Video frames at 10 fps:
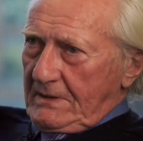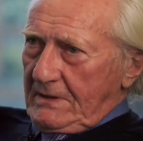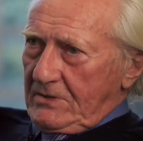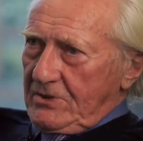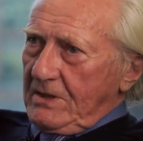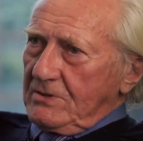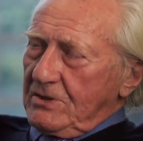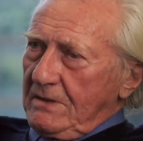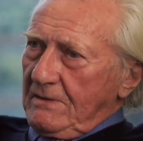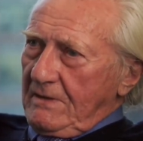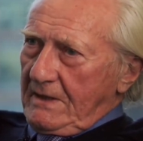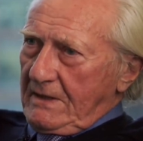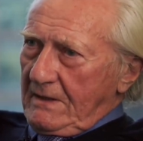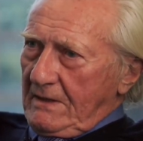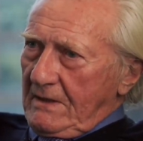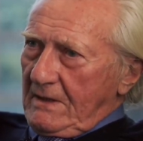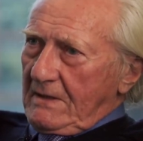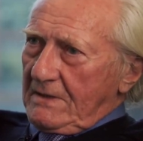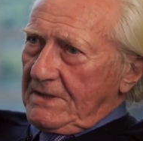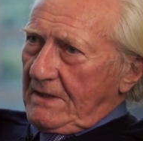in changing the
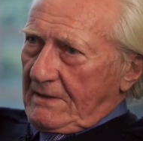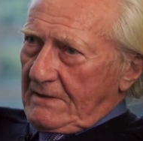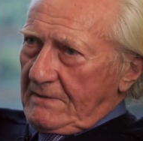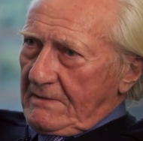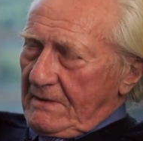singer